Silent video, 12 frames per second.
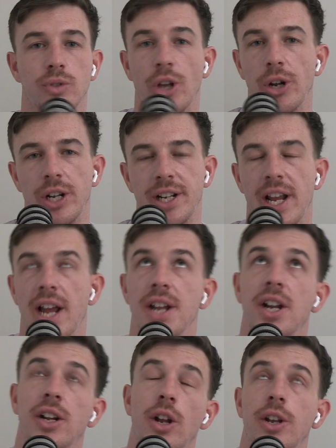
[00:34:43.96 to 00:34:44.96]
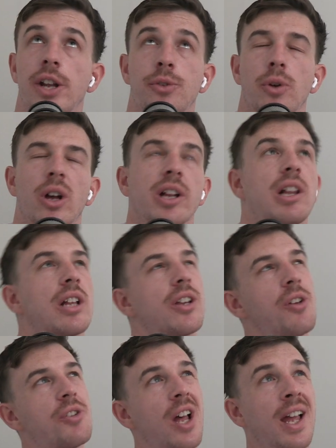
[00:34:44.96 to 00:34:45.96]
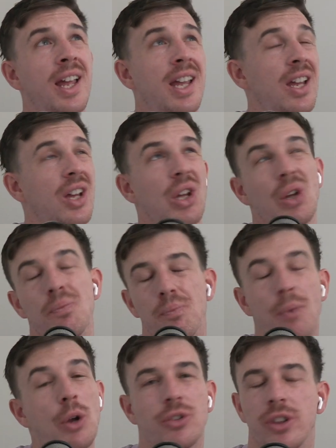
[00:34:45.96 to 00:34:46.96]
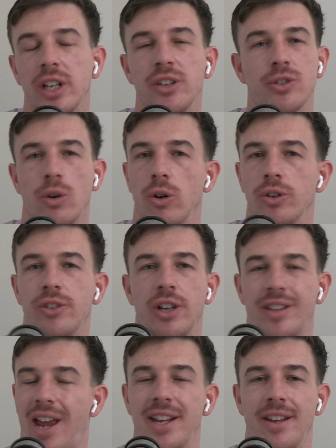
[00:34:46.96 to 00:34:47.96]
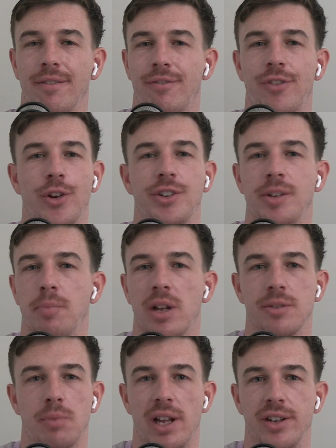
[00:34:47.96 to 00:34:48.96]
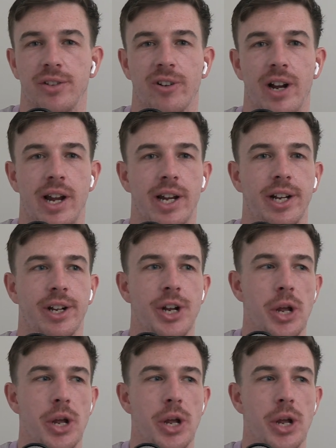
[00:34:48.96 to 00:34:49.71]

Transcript: Totally, yeah, and that's what I clicked. I was like, most of these squads are taking 30 plus players around,